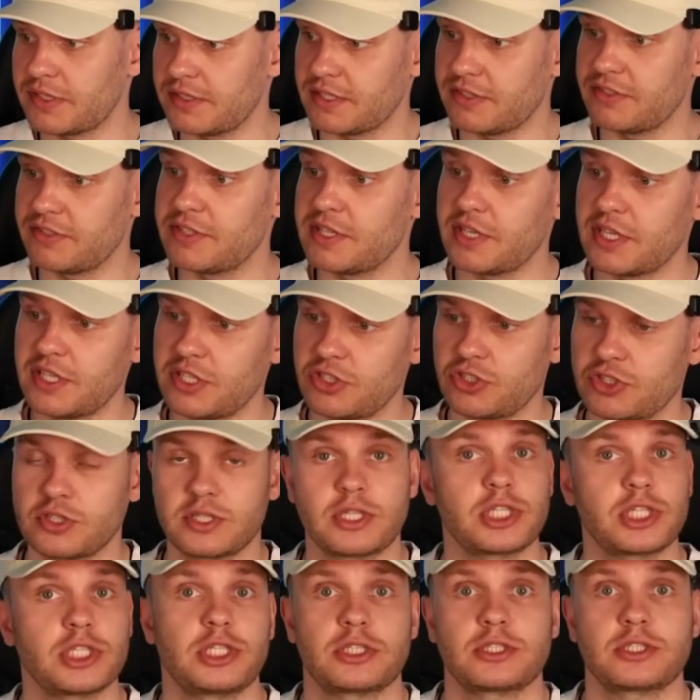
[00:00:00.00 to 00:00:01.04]
installation
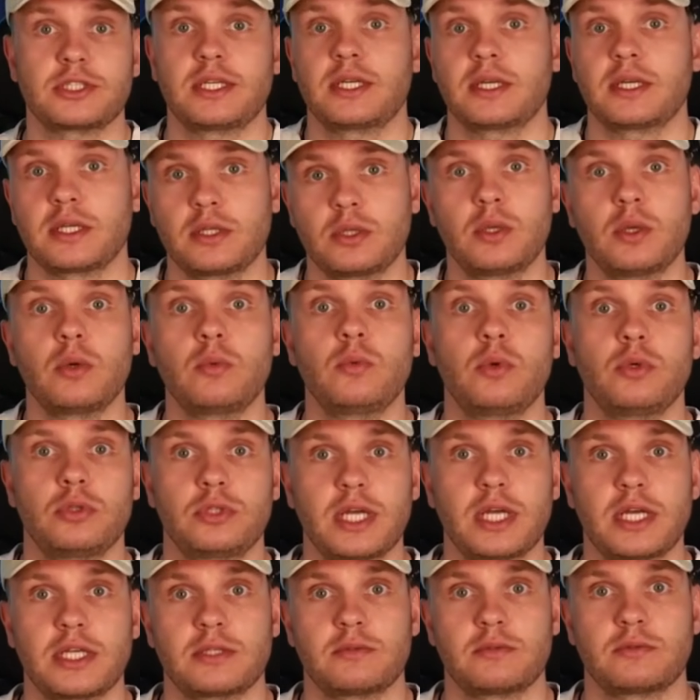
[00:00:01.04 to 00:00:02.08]
easy in almost
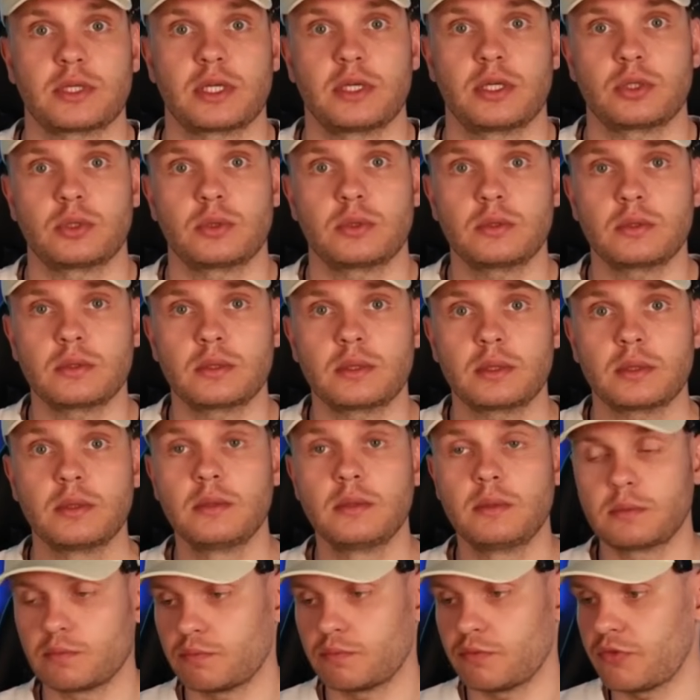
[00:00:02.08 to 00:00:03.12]
any vehicle.
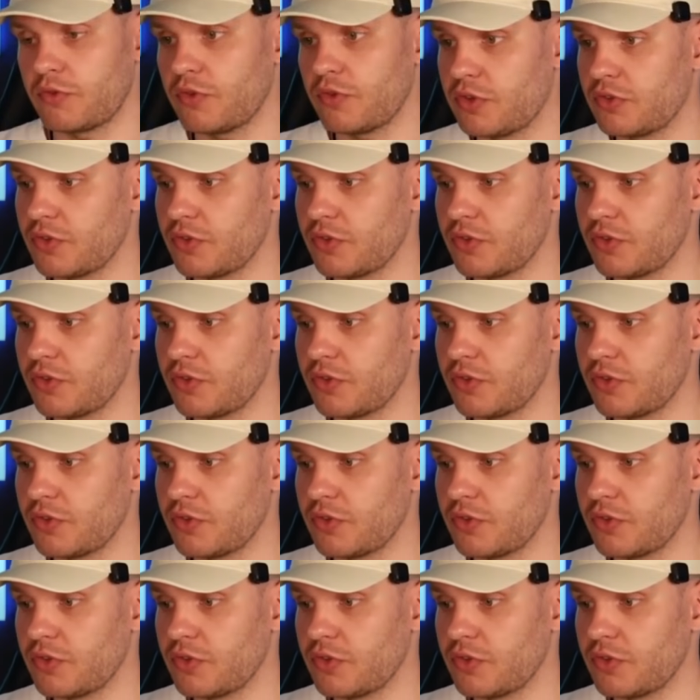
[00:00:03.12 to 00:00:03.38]
So you